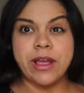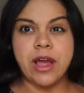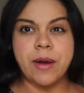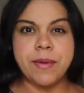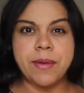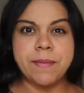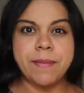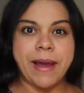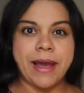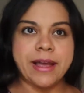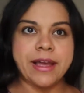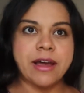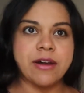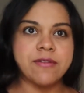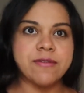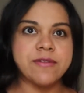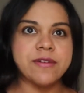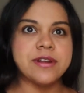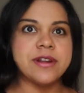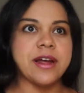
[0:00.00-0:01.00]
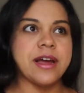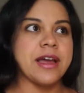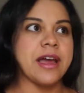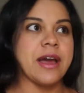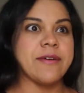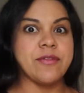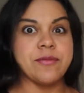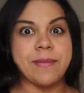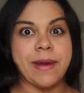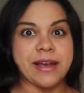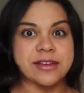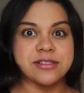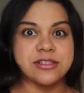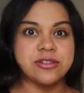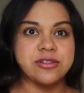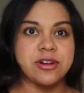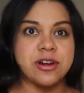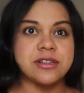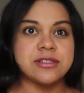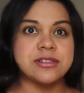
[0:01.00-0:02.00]
coming back outfit, I have a
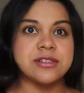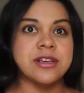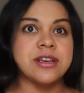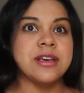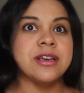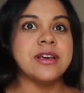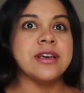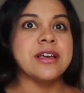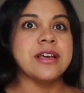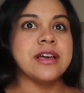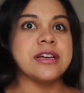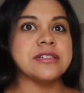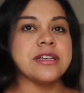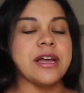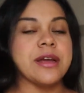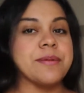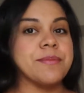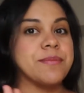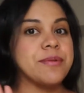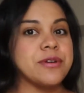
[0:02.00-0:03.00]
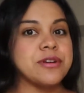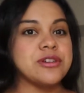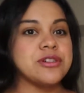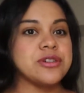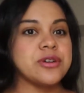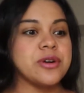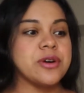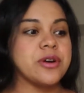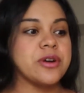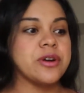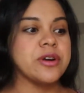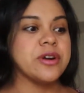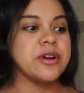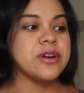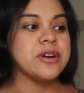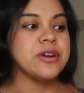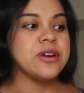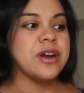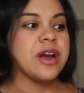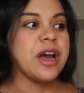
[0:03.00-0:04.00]
maxi dress because I am pretty sure
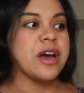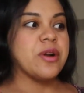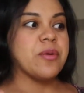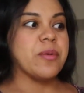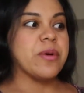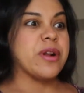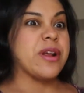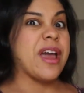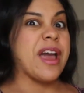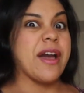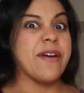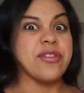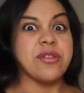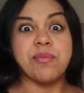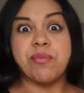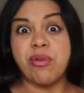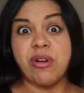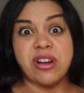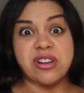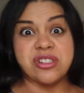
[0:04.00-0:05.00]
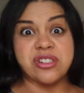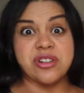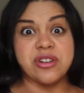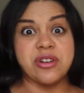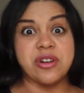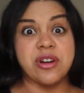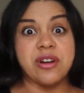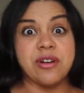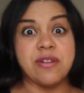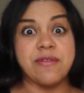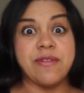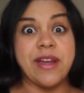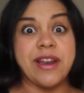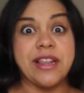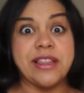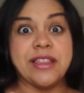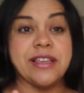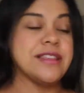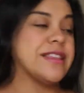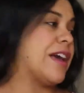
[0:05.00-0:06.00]
I don't want to have the pressure of
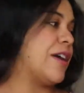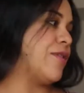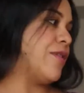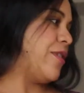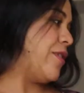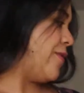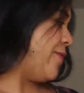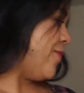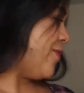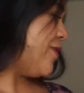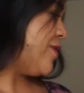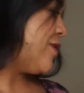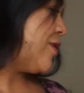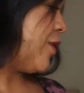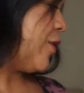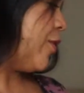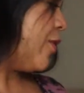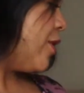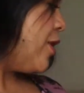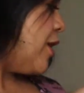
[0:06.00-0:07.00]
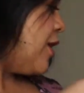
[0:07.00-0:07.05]
anything down there. So